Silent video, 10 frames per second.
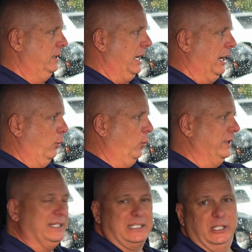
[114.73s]
I don't want
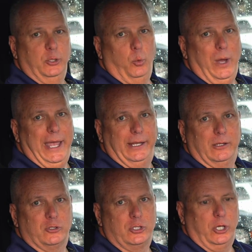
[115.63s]
this in the way, and
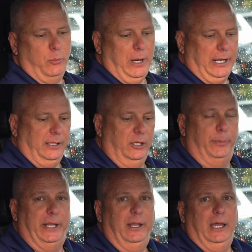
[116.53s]
I'll show you why in a little bit.